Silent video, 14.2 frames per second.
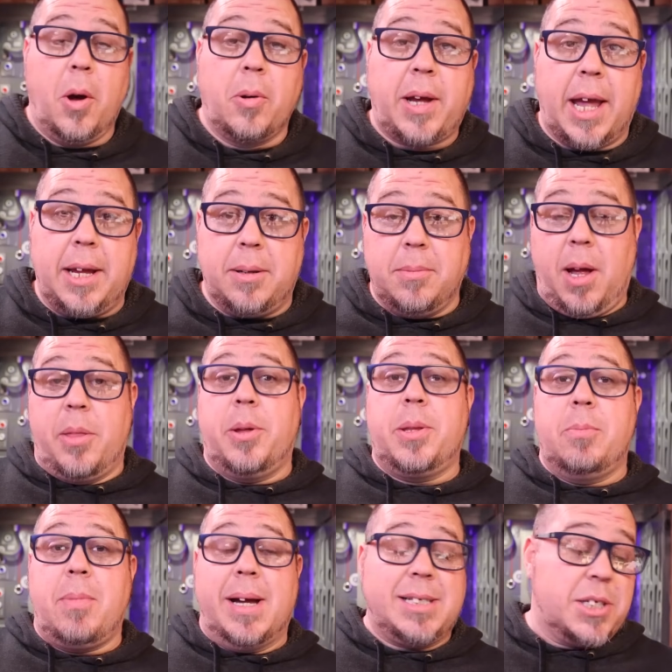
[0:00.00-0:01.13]
Okay, other
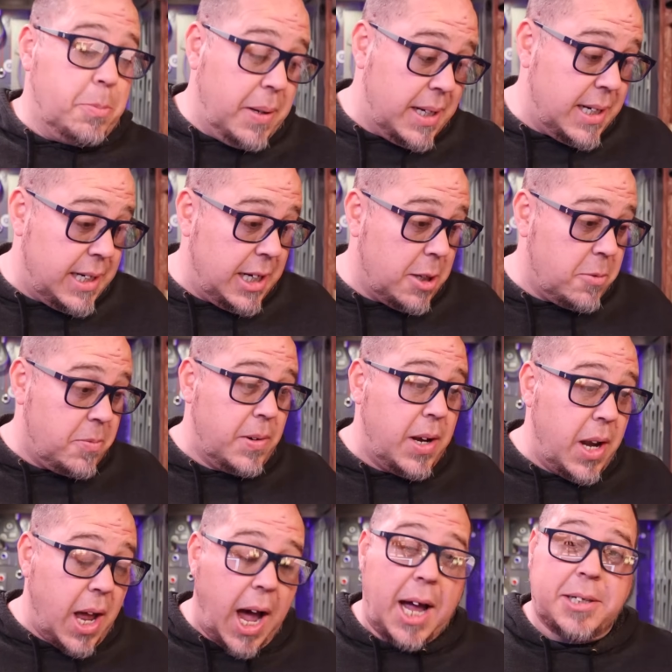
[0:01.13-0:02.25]
than my stupidity of
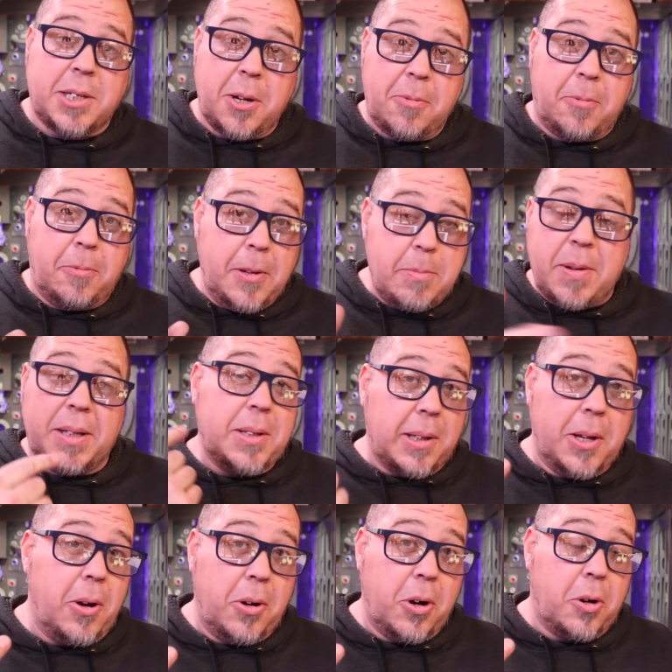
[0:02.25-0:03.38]
not flipping the
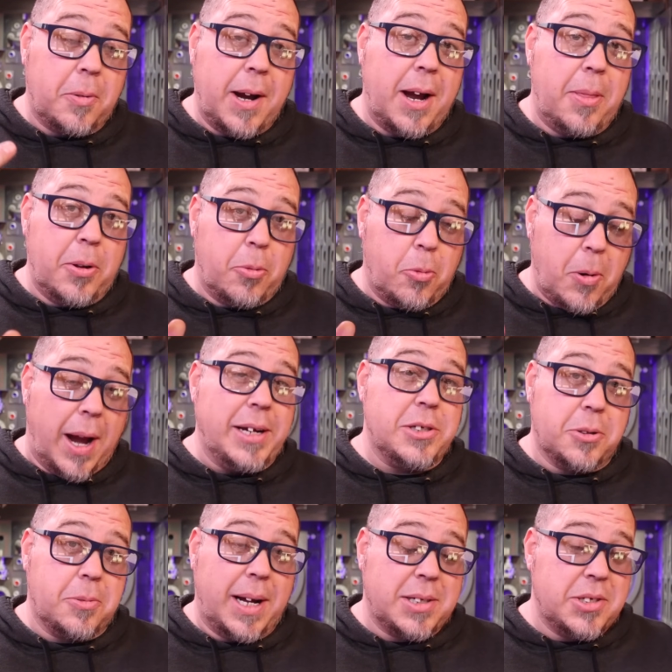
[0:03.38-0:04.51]
logo around the right
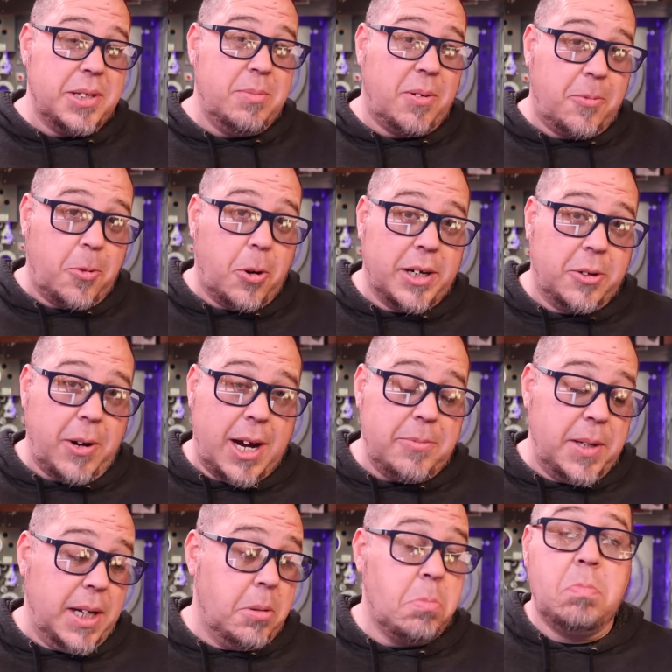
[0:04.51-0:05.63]
direction before
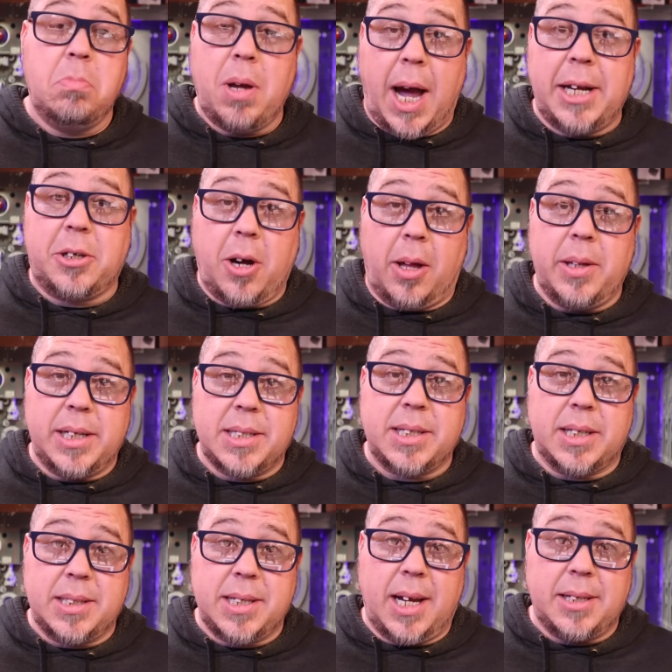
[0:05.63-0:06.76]
engraving, I'd call it a
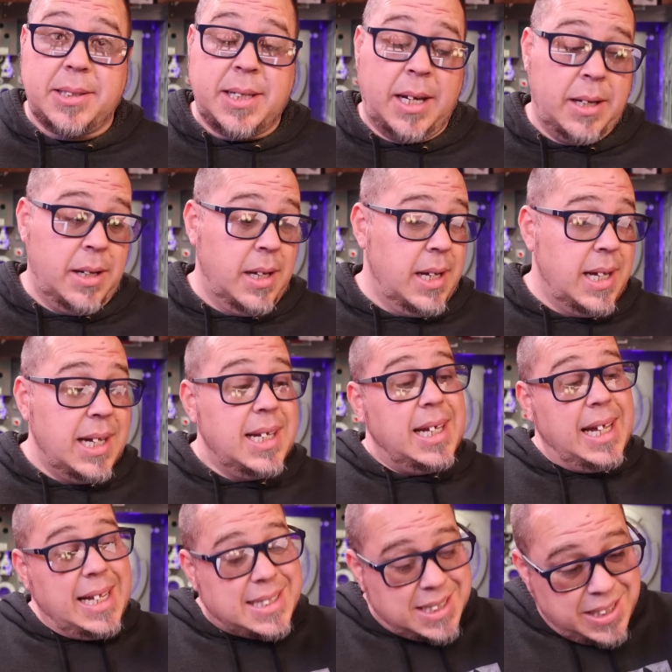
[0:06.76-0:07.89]
success.
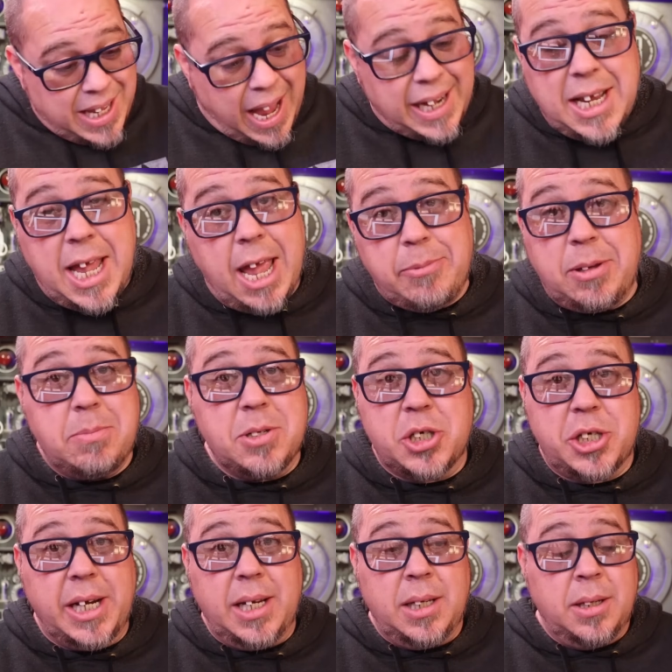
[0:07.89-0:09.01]
It's not a heavy
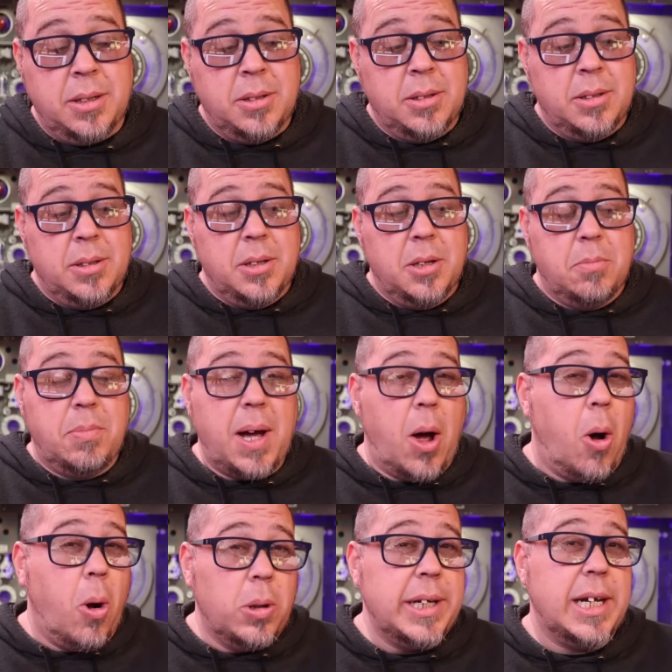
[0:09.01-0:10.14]
machine, but
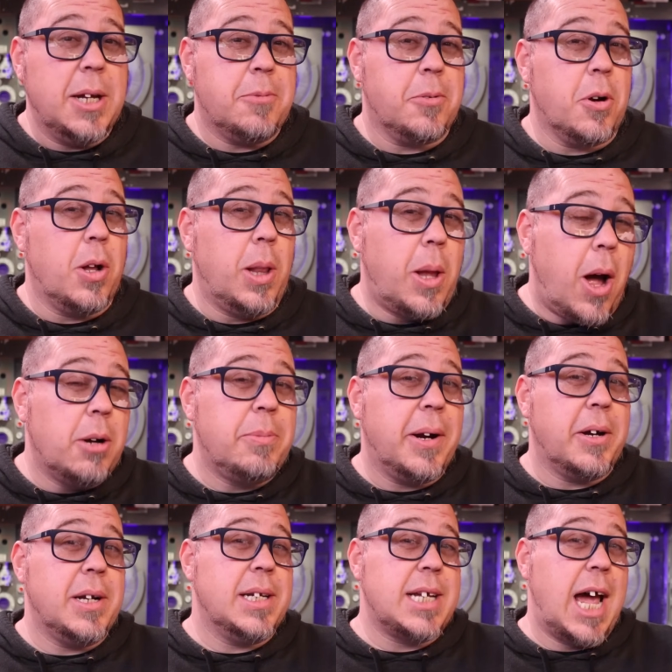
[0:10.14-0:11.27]
holding it for a long
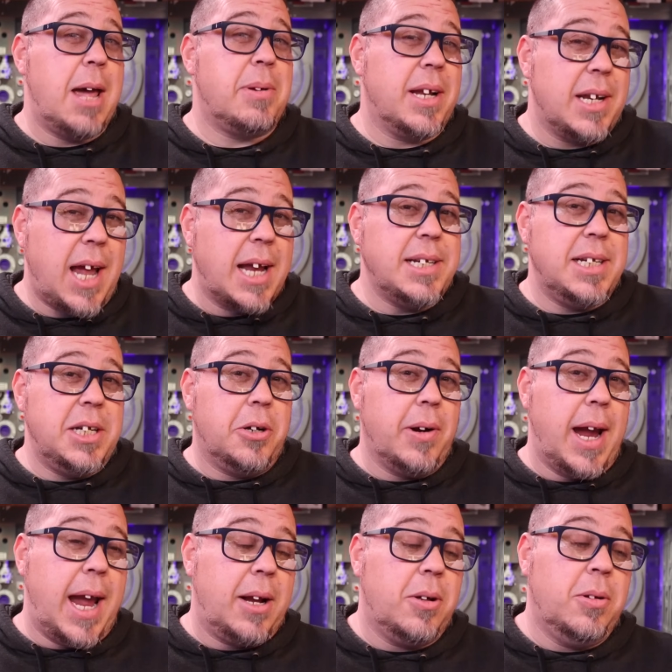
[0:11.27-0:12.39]
period of time at a 90
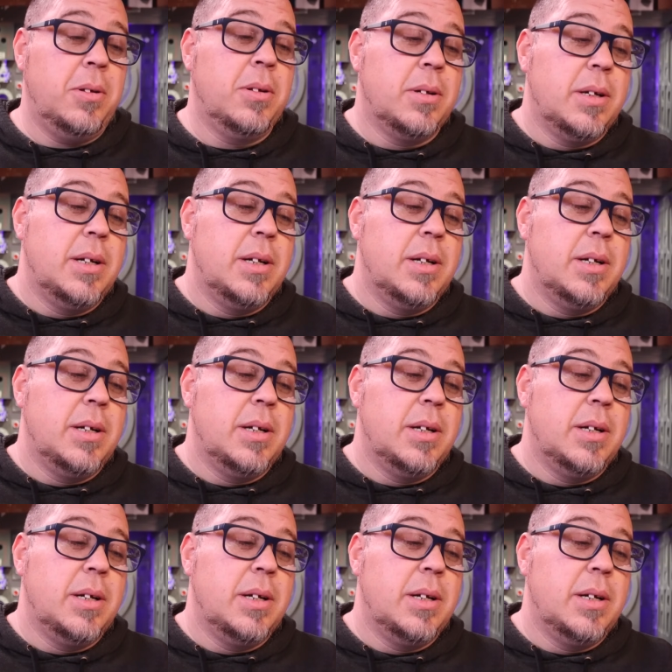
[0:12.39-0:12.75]
degree angle